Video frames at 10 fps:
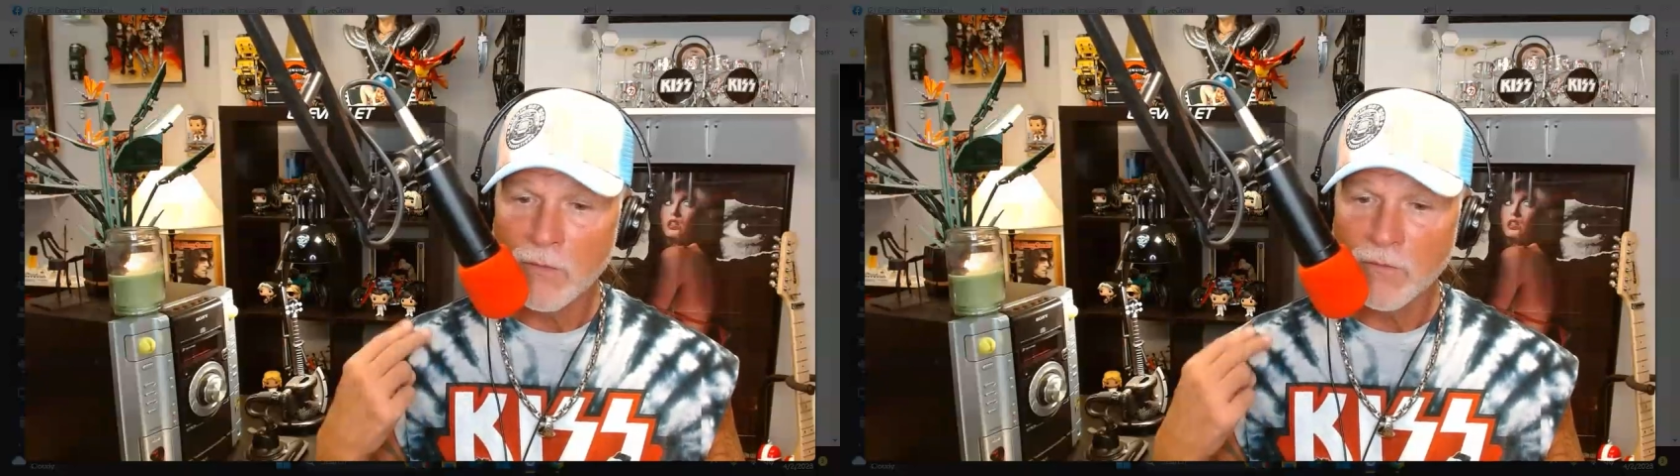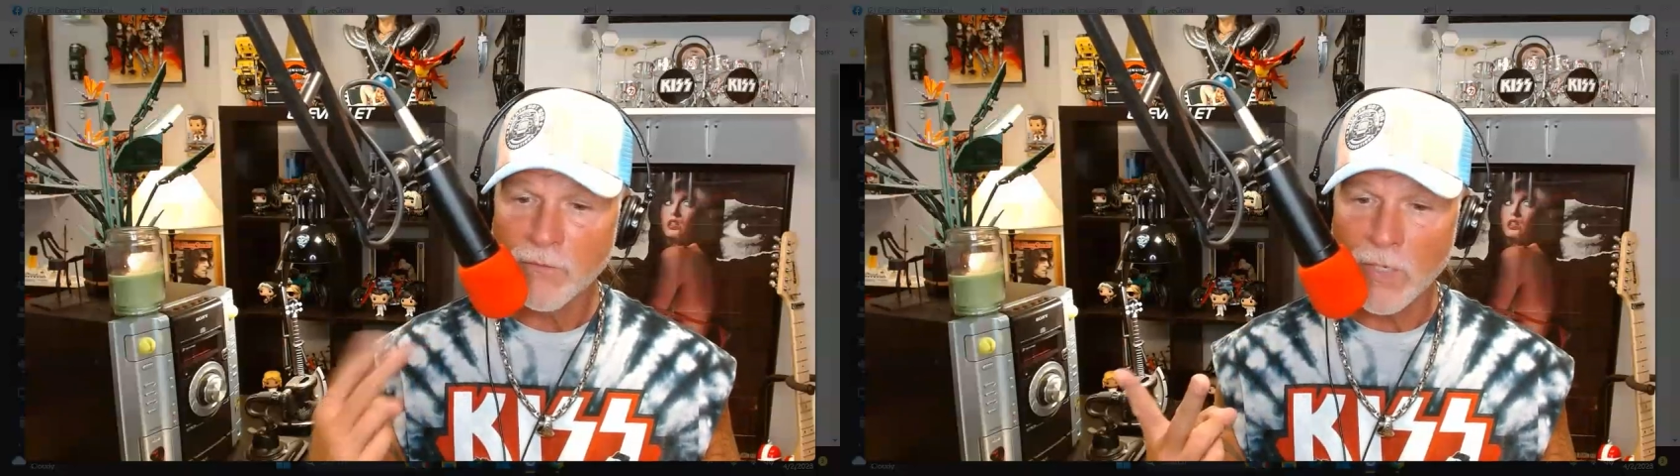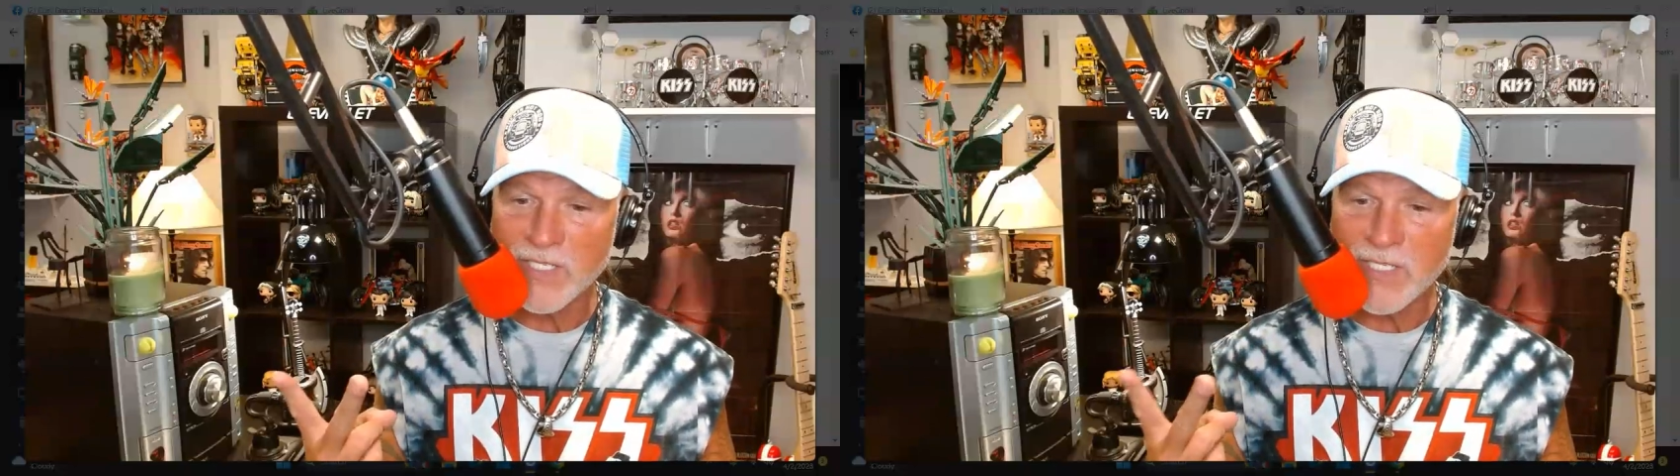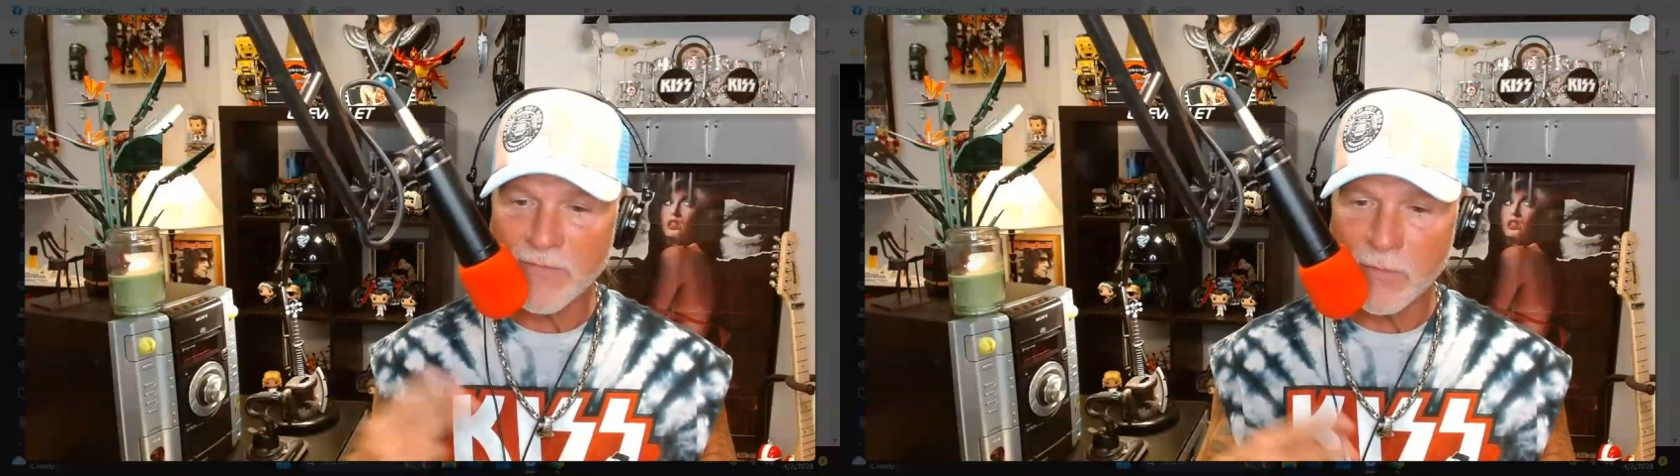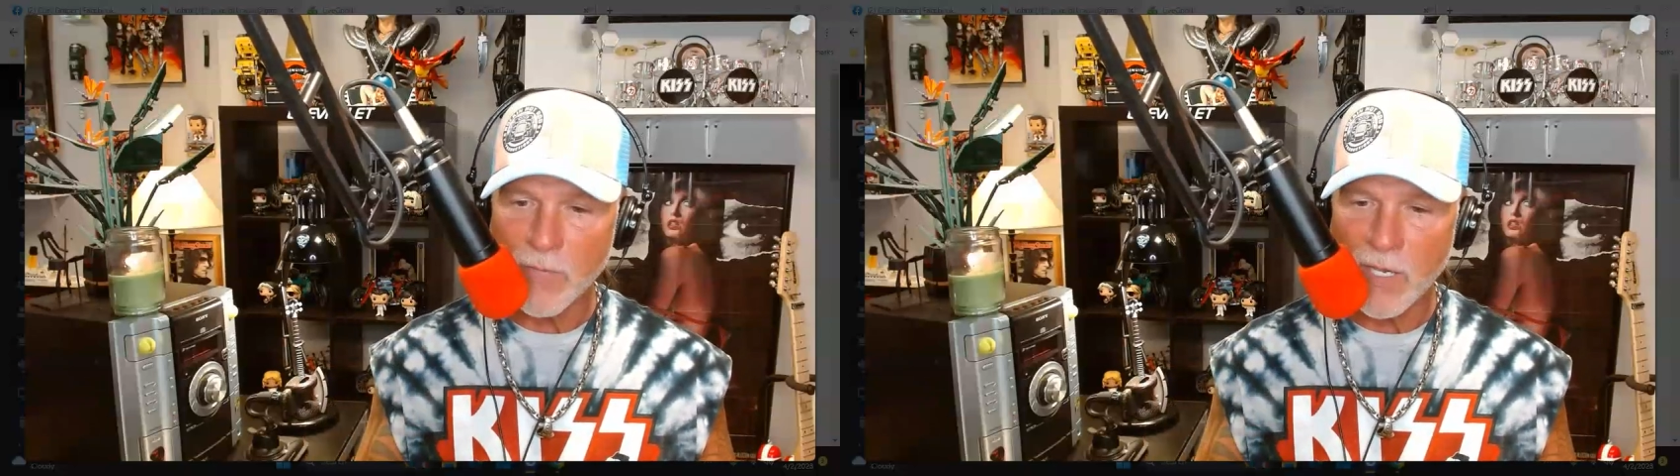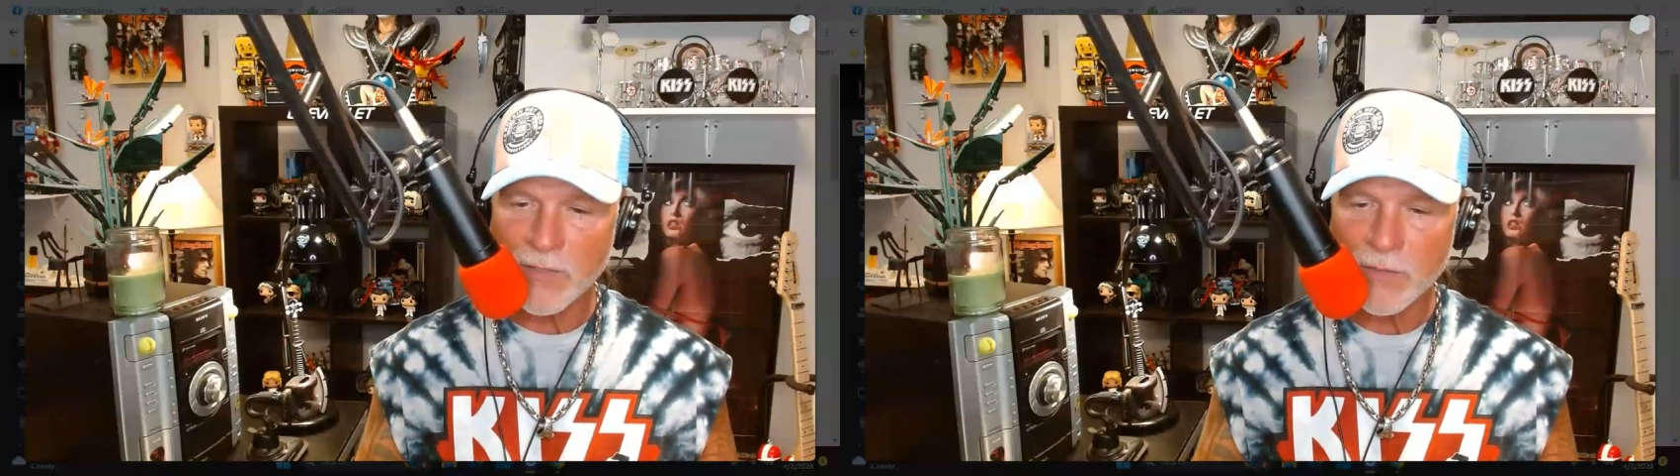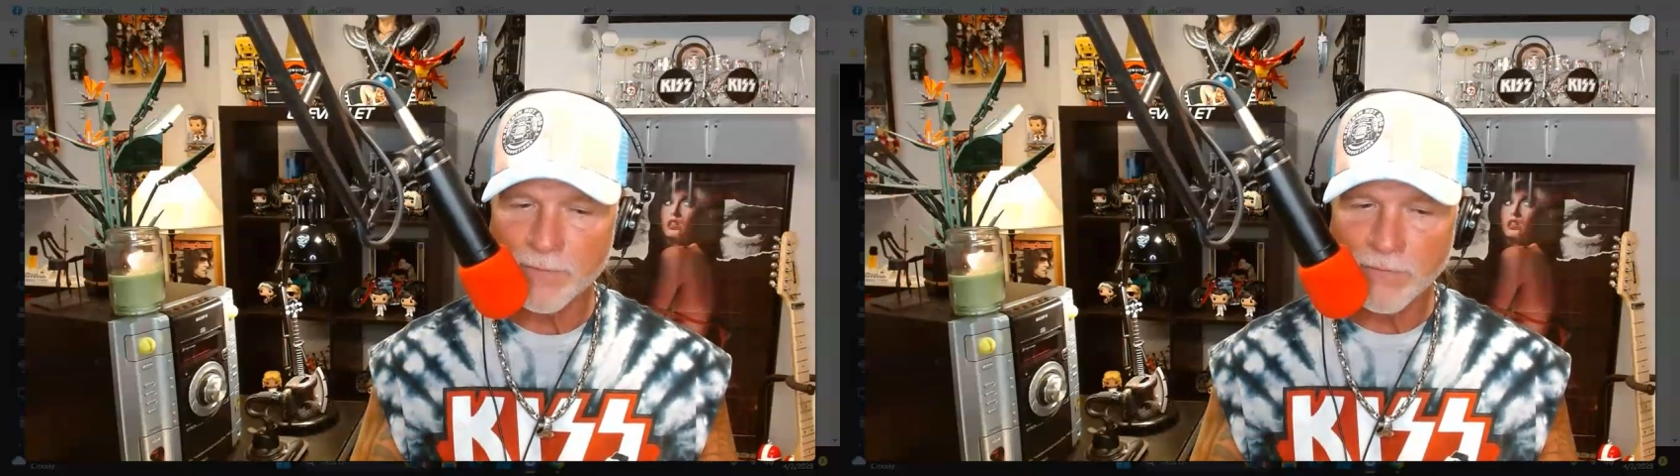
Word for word: 47 bucks,